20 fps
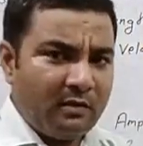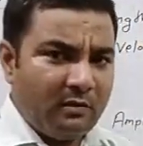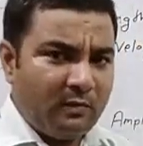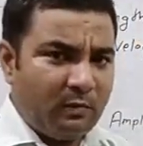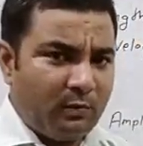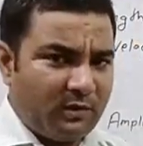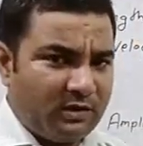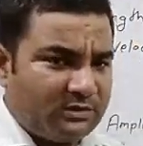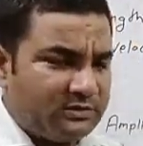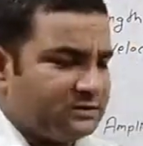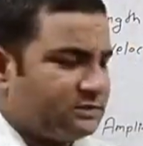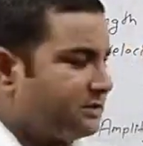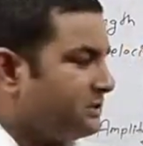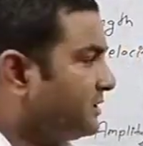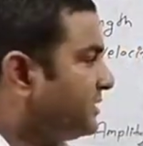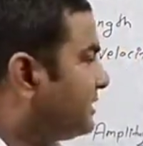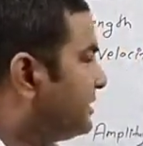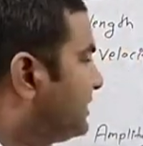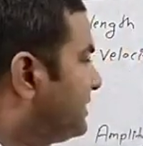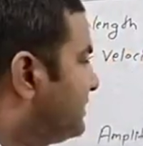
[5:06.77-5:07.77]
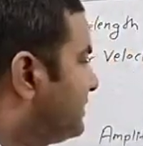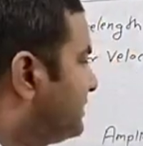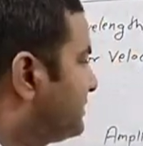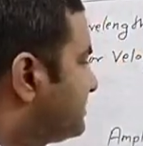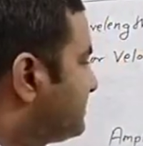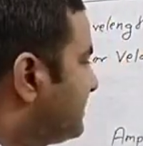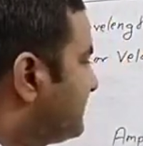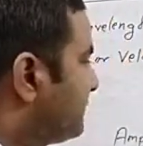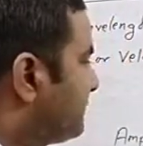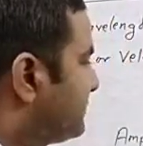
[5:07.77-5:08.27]
once.
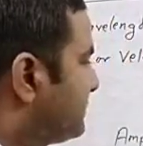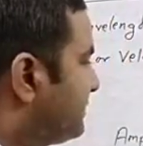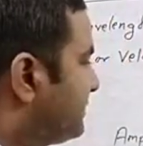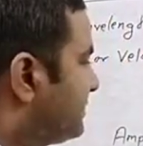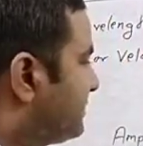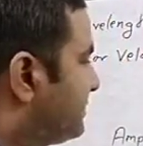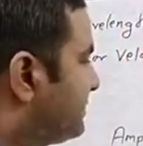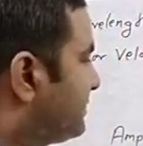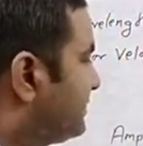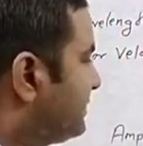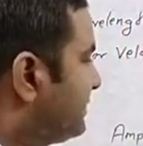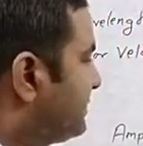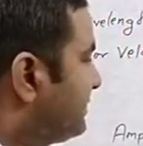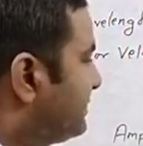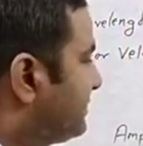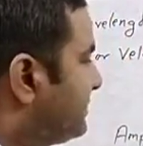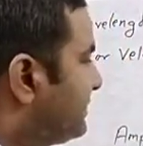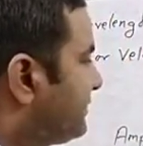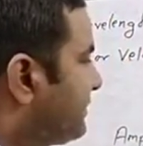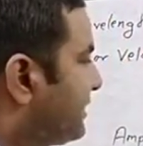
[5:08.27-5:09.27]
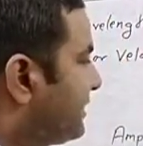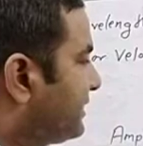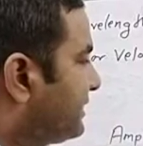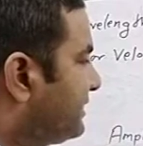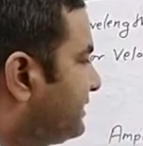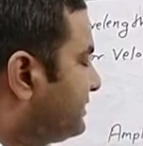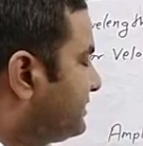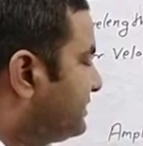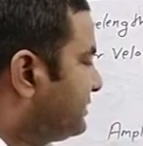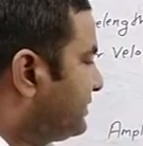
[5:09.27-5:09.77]
Suppose here the particle
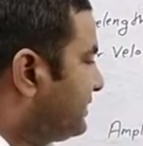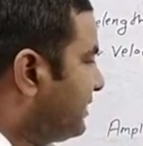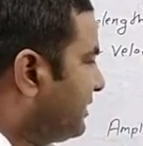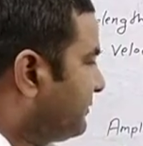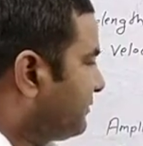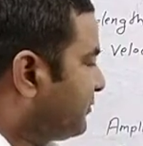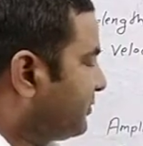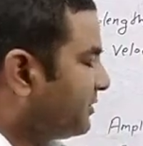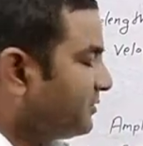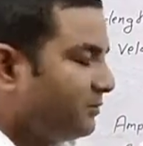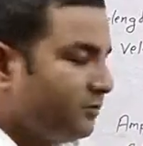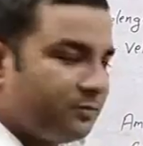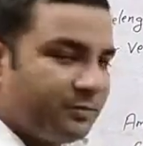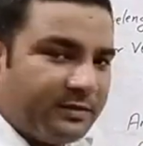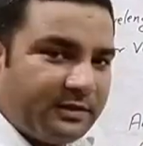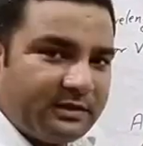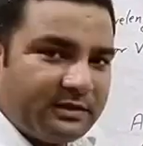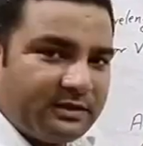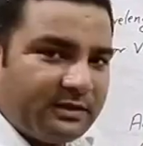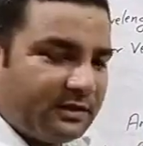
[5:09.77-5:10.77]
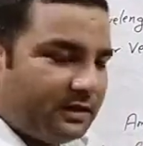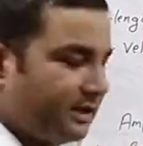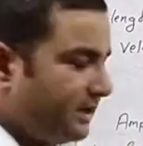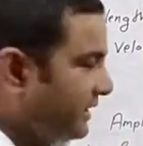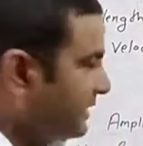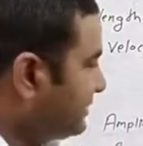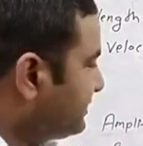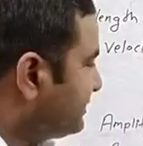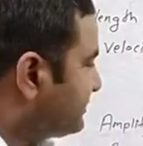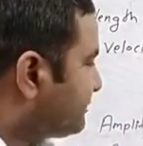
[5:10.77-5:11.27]
is in upward movement
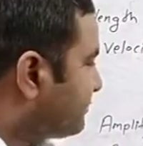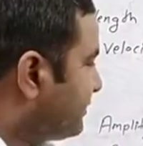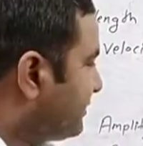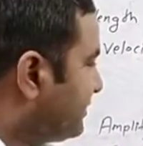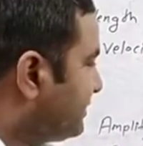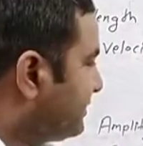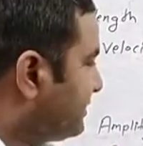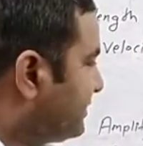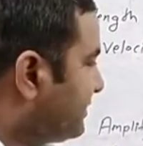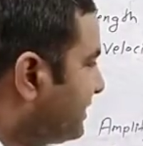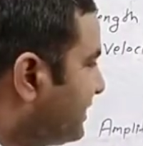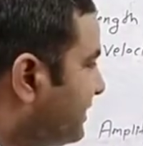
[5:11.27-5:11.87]
at this point,